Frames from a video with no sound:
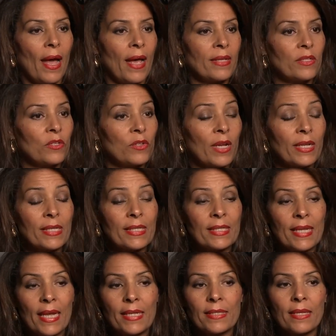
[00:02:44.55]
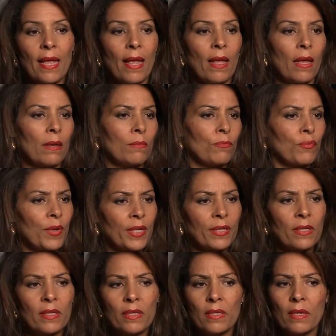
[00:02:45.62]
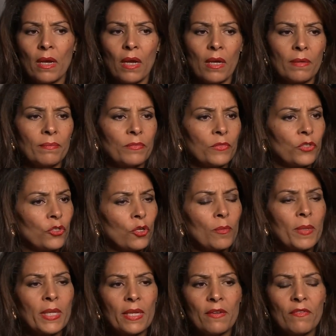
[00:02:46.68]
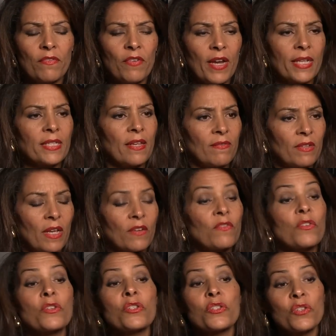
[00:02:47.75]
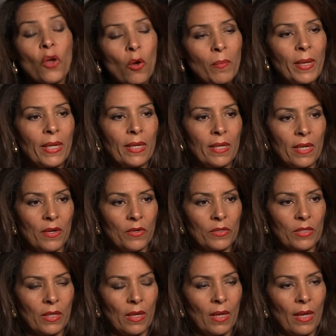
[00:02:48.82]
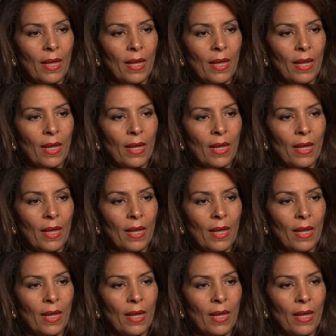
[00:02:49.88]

as the United States, uh, Britain, um, Germany, France have done for so many years.